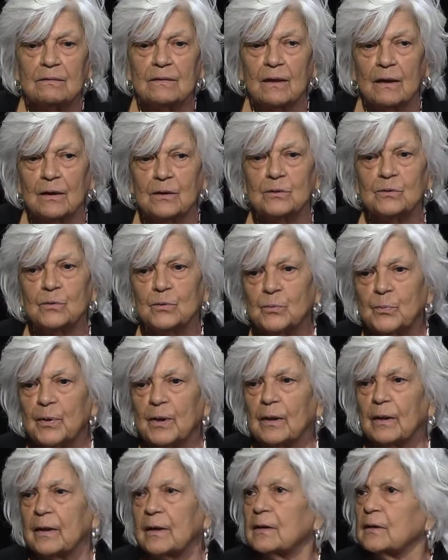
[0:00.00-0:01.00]
they do
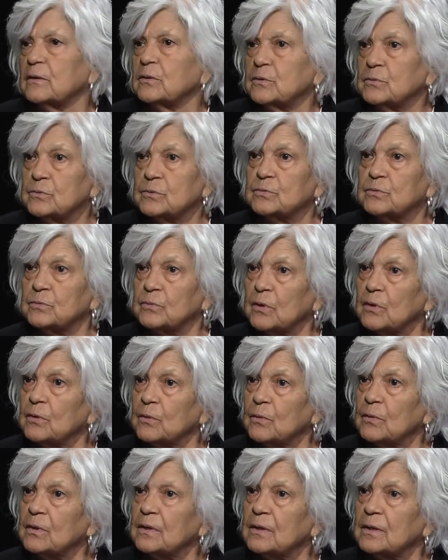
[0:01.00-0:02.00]
play a huge
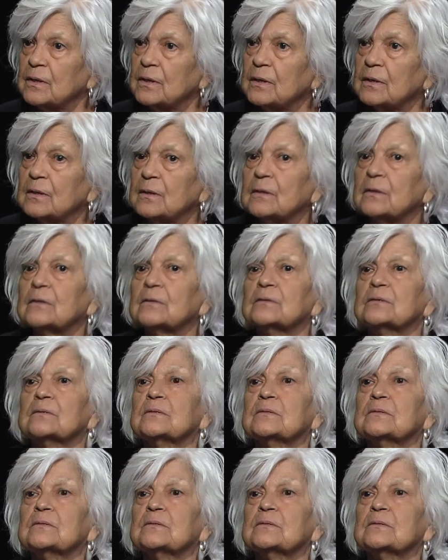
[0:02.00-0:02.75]
role in